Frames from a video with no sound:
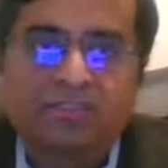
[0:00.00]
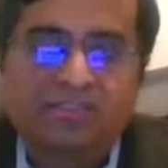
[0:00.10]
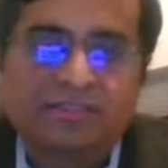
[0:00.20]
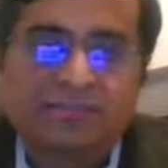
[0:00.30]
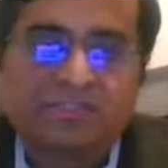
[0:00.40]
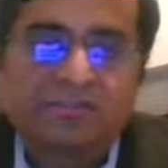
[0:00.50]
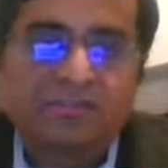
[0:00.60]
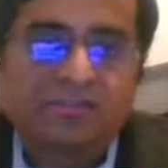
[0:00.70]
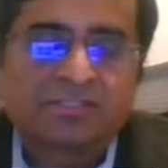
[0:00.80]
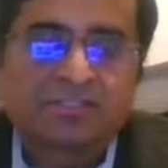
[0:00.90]
concepts
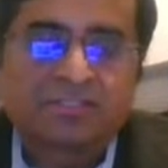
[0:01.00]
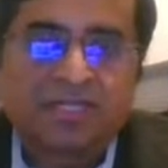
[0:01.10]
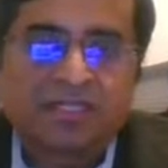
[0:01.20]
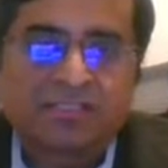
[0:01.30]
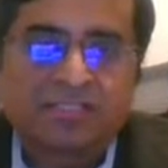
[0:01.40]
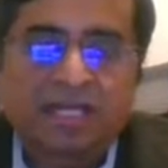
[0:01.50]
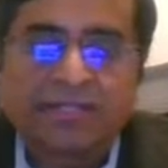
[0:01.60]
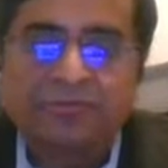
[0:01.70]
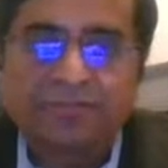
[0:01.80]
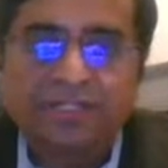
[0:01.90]
such as
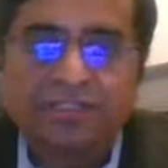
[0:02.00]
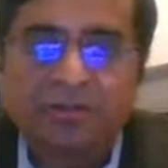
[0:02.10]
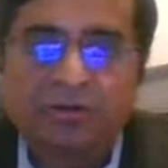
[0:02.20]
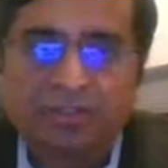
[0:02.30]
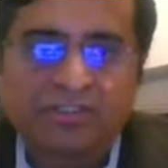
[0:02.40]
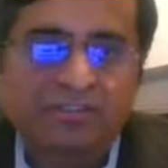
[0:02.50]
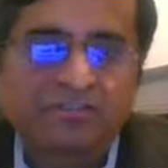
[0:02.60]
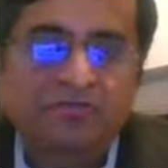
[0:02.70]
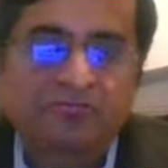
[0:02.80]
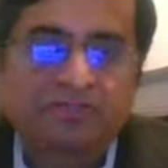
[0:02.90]
IoT or
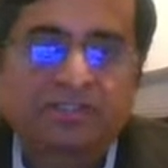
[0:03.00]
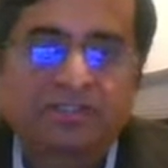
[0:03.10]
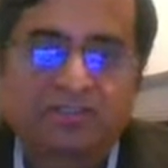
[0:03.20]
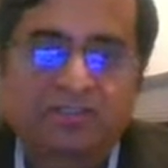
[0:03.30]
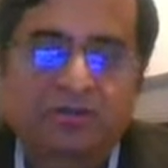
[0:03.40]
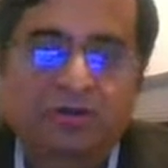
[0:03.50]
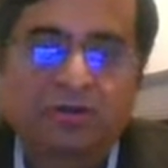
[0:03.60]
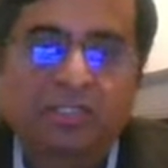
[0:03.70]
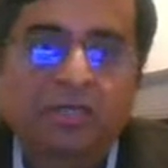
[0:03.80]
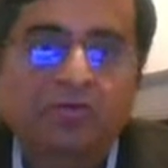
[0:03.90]
Internet of Things or
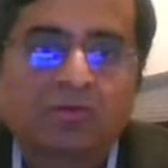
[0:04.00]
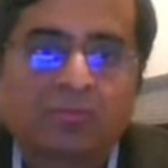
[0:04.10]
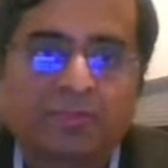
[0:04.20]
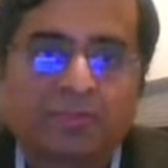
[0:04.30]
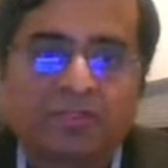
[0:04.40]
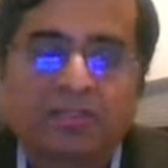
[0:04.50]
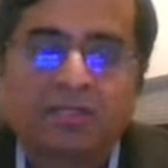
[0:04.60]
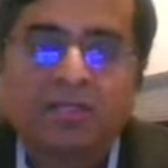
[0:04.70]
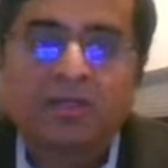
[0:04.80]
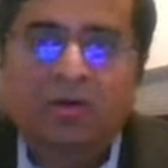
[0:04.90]
cloud computing
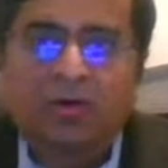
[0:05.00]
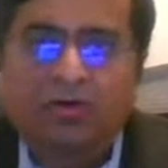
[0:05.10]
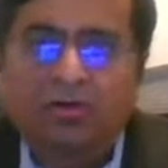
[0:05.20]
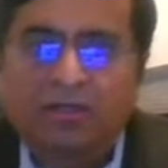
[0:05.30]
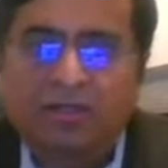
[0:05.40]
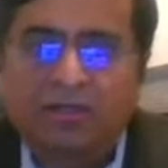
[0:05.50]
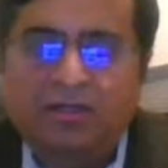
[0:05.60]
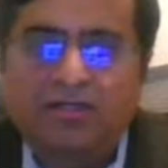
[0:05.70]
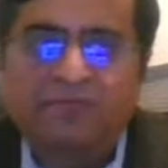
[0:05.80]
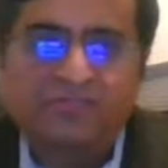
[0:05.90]
or
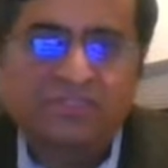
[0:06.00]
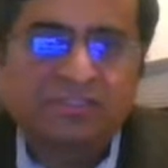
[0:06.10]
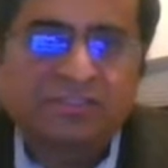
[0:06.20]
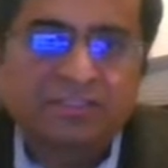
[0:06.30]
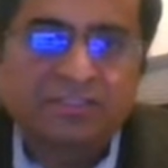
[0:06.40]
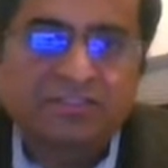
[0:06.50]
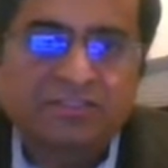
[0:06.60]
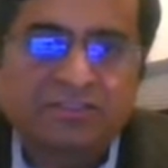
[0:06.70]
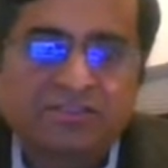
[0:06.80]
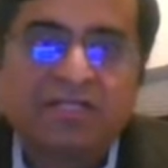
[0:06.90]
artificial
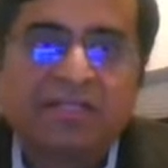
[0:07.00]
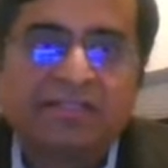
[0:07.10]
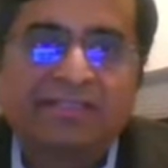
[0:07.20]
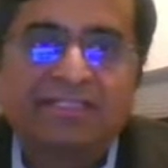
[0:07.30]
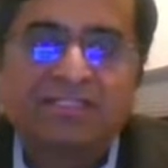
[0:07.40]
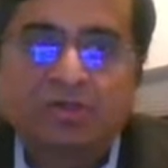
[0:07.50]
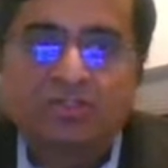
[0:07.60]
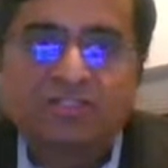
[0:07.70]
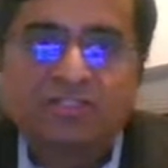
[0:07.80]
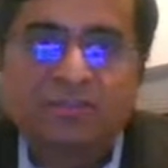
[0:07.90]
intelligence, these
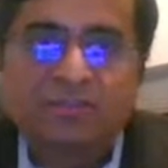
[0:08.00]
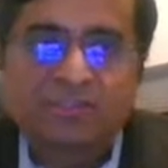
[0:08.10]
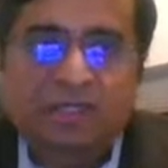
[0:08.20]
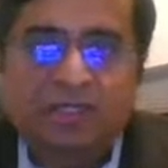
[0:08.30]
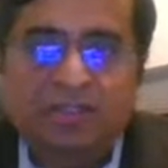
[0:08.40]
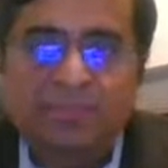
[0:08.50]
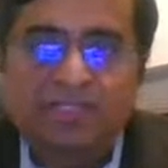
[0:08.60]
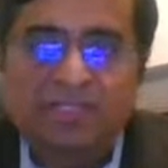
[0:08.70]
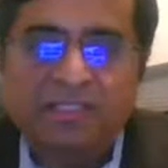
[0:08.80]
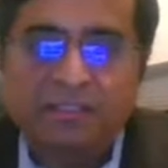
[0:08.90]
concepts are
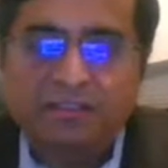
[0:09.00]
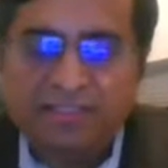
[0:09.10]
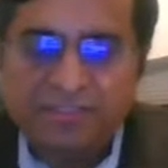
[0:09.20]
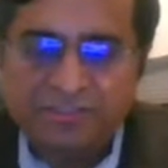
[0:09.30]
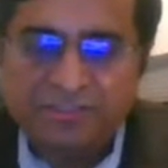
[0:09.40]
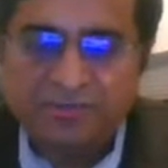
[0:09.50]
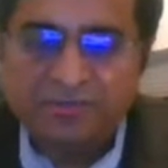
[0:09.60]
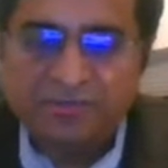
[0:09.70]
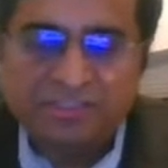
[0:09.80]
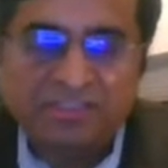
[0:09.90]
being
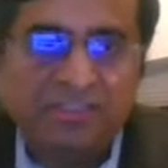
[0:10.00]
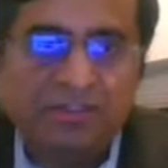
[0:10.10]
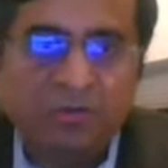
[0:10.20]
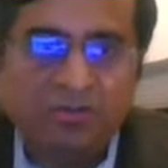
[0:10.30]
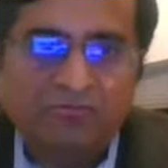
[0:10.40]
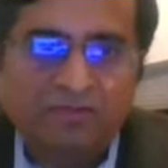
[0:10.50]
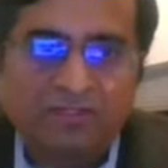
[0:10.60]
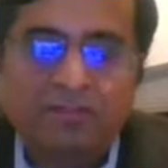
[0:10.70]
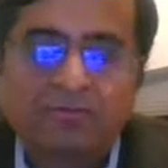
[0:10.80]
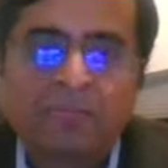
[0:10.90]
introduced in the oil
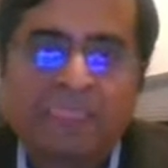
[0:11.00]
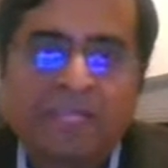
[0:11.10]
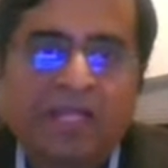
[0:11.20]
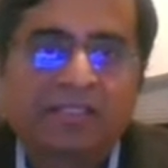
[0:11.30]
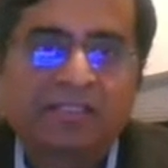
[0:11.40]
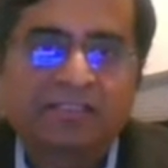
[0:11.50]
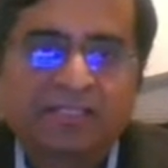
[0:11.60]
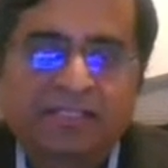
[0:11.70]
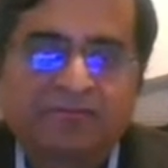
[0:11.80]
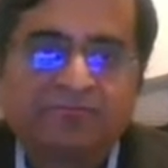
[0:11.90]
field, and
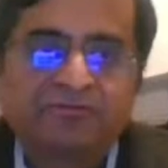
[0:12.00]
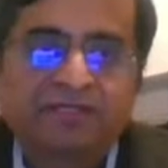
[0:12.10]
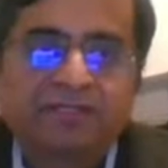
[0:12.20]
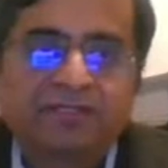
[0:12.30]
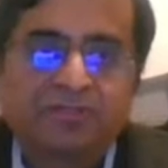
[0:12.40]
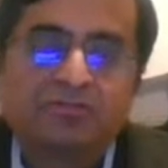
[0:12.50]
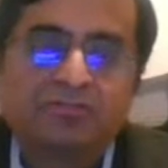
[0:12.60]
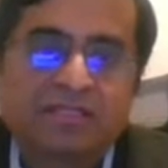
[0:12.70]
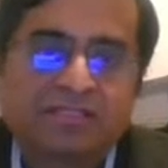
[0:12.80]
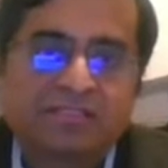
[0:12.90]
collectively
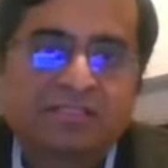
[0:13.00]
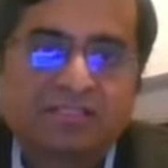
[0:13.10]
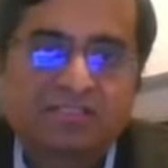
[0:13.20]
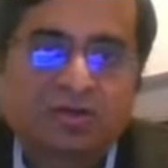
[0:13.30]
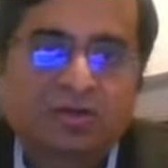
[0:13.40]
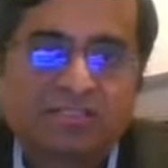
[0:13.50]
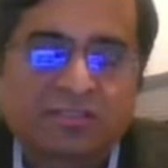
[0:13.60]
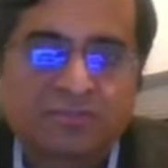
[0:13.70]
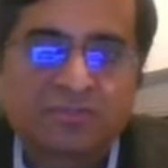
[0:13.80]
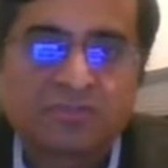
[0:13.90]
utilizing these
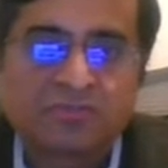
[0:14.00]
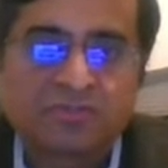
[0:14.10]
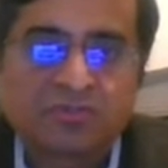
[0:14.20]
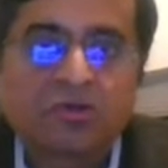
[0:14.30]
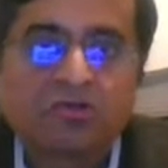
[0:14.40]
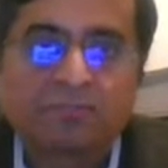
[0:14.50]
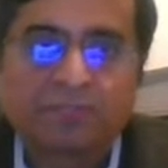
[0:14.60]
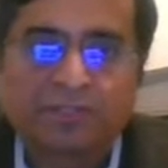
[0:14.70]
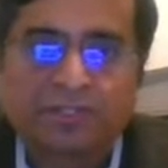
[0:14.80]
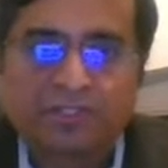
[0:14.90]
concepts to solve
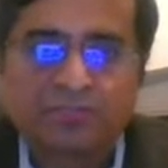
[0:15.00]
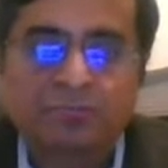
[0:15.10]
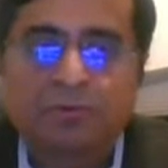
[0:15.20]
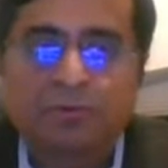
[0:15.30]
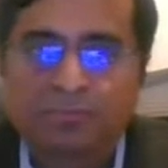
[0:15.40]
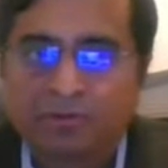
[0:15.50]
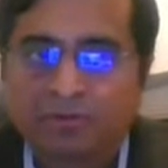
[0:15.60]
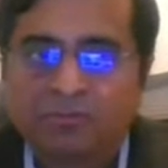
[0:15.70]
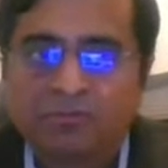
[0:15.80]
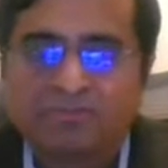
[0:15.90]
production
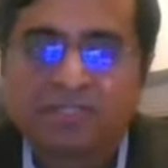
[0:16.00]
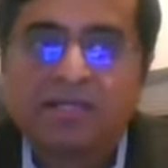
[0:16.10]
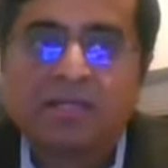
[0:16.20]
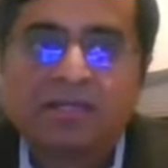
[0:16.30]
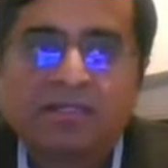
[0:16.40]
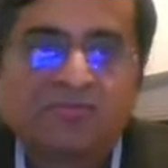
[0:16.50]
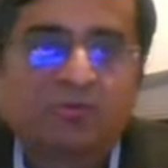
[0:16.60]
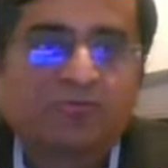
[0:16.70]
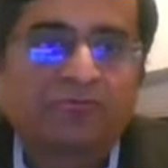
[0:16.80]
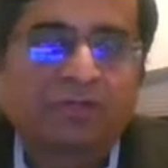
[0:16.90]
problems is
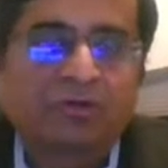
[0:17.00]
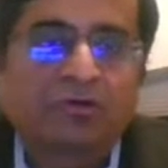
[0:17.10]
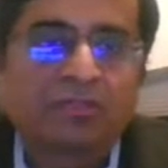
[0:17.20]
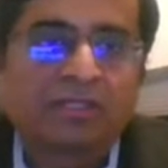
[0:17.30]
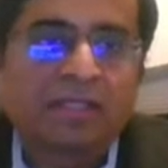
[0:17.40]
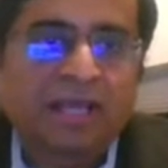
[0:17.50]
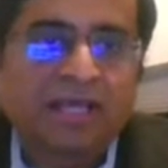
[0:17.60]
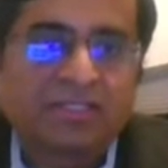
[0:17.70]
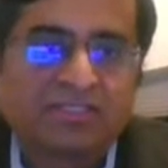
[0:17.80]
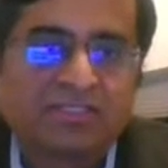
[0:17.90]
what we are calling
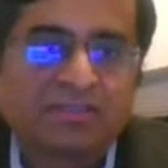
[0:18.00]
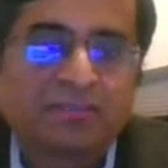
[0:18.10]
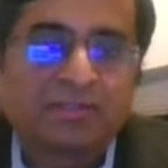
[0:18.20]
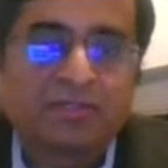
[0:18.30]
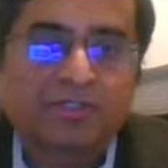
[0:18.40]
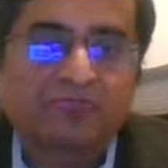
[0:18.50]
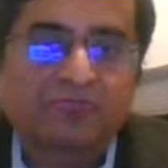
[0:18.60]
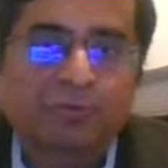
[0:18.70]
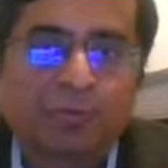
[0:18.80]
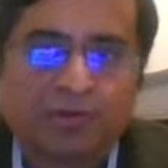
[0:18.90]
as the Production
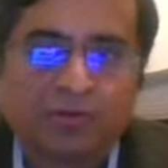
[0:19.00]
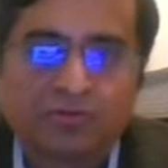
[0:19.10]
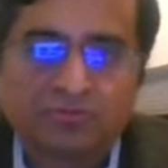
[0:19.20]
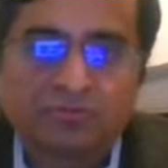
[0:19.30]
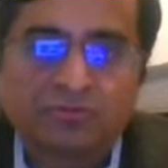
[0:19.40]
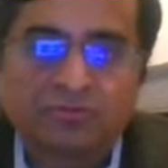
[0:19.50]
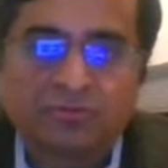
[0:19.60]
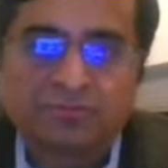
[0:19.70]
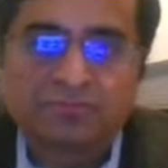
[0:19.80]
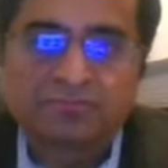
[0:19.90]
4.0
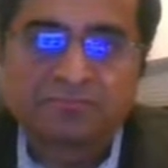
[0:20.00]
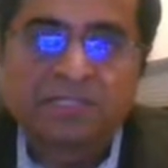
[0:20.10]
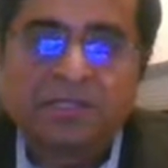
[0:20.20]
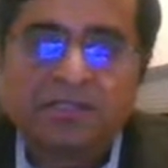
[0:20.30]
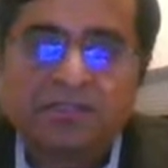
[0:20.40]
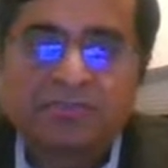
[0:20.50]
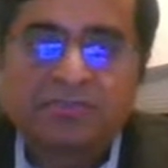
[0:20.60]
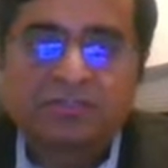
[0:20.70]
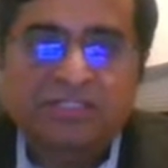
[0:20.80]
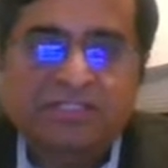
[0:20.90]
solutions.
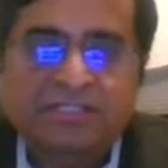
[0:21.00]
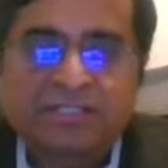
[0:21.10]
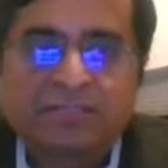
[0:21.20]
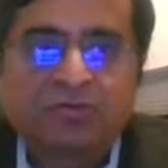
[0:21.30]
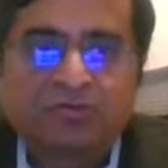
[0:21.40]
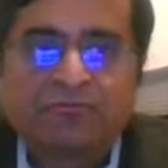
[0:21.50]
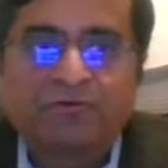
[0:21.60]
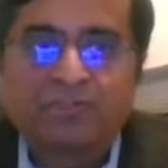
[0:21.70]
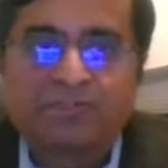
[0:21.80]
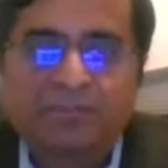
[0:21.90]
So let's take a look
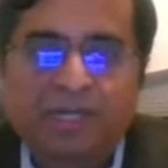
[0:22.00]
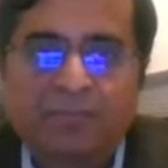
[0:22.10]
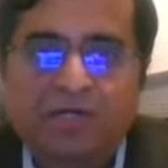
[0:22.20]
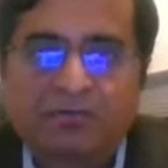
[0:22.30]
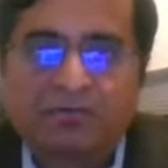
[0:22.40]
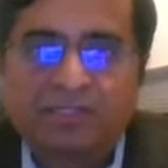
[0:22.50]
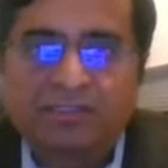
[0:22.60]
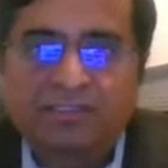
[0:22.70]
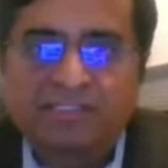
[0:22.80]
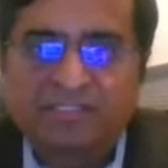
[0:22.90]
further about
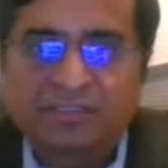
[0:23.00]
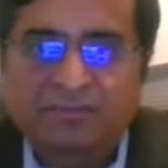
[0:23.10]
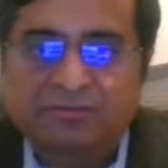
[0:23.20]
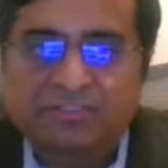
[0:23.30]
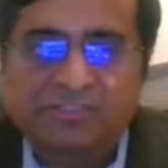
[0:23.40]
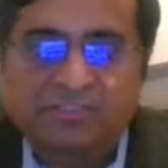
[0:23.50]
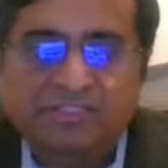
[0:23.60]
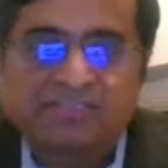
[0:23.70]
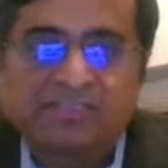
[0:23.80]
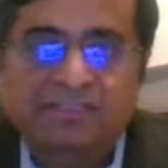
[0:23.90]
these technologies.
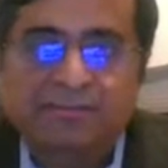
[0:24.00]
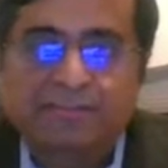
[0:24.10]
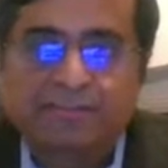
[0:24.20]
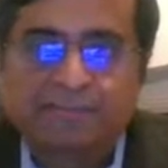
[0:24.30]
Next slide.